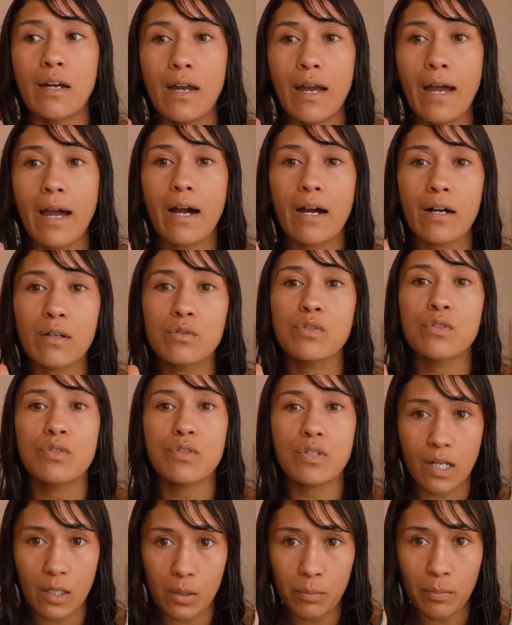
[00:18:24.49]
how to
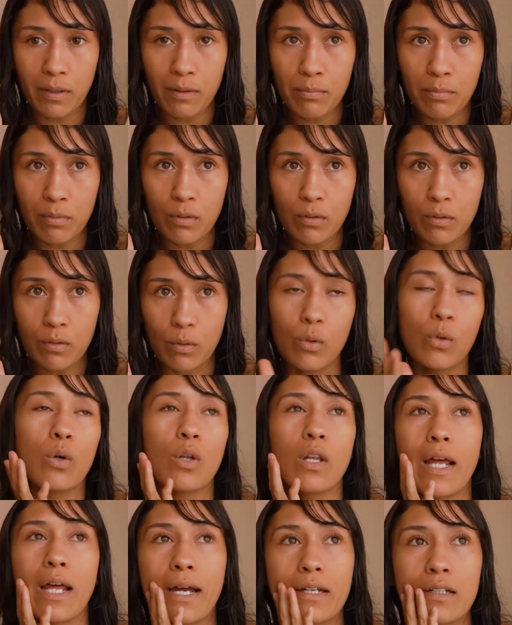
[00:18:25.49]
tell people, or
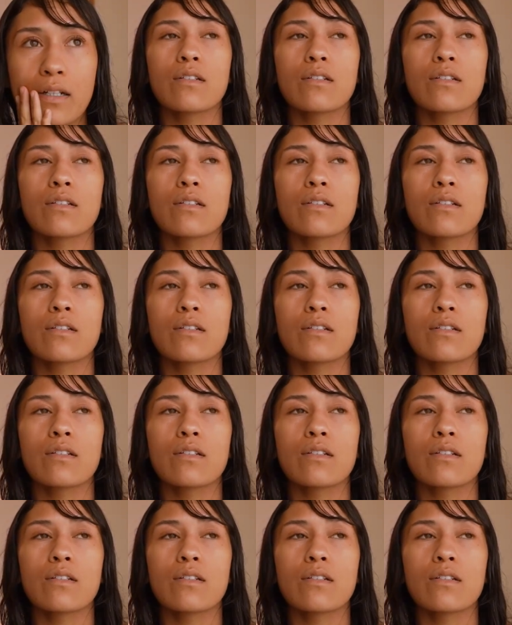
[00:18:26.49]
like